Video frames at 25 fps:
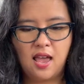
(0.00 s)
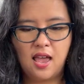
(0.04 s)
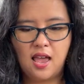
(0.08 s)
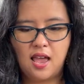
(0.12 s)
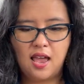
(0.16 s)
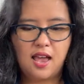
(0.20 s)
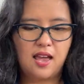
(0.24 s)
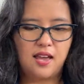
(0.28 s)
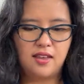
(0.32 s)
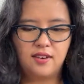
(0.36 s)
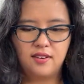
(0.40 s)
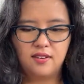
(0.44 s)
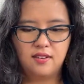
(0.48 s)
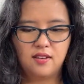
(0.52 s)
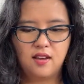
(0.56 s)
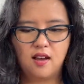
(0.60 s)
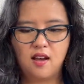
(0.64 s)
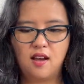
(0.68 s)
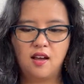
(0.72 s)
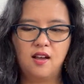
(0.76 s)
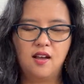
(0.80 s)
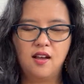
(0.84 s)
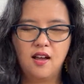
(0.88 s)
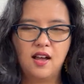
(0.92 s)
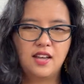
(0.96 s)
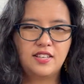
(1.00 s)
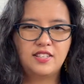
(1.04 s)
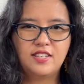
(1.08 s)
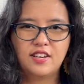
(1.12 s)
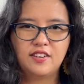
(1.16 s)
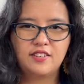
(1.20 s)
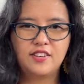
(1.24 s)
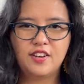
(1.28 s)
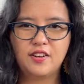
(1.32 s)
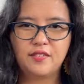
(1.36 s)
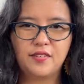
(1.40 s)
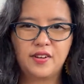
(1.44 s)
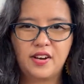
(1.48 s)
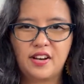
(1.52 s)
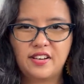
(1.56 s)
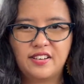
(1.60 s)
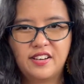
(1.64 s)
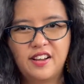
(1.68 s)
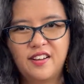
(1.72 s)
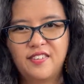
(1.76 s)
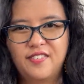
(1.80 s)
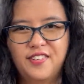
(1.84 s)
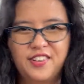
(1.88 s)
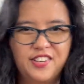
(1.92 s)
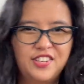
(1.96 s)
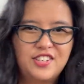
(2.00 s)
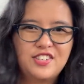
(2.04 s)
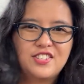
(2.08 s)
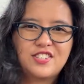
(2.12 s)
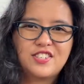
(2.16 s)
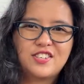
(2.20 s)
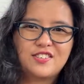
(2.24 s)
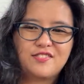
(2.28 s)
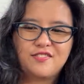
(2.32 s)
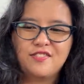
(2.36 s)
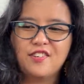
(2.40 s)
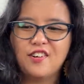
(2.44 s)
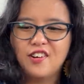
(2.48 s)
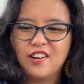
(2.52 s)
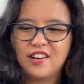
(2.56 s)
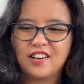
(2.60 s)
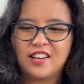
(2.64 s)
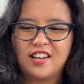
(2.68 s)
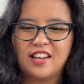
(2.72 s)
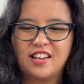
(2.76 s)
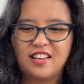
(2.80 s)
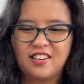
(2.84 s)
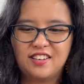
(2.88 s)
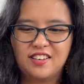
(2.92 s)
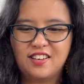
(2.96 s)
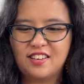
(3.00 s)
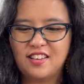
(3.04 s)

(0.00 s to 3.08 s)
And I don't know what I'd ever use it for again.